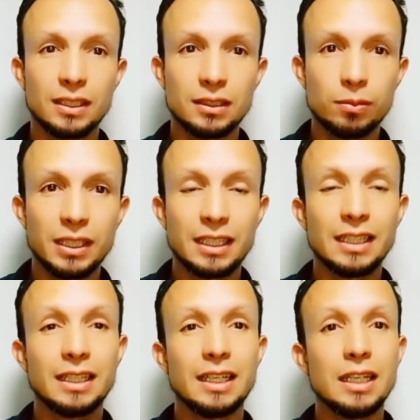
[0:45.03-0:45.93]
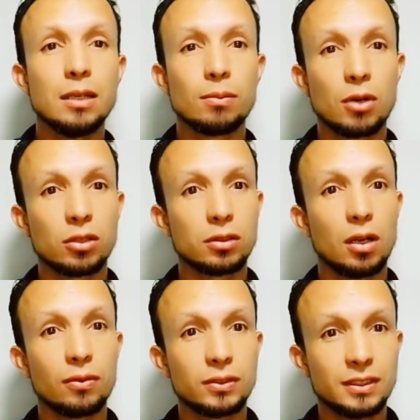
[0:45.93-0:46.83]
in speaking in
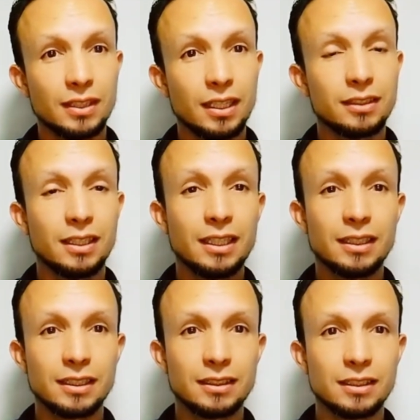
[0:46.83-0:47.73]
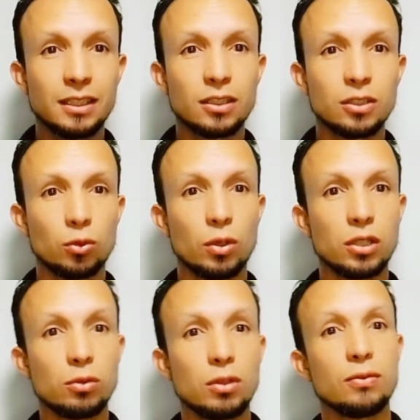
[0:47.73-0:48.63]
most of states in this year
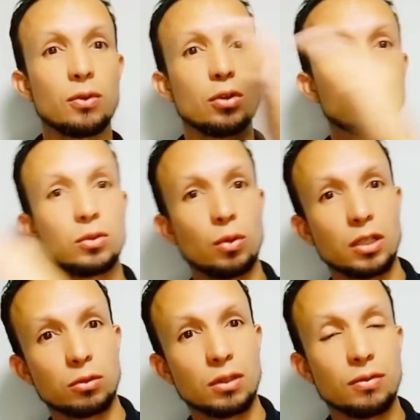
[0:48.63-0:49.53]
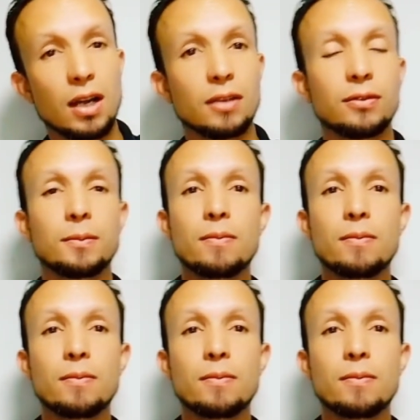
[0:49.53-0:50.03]
2024-2025.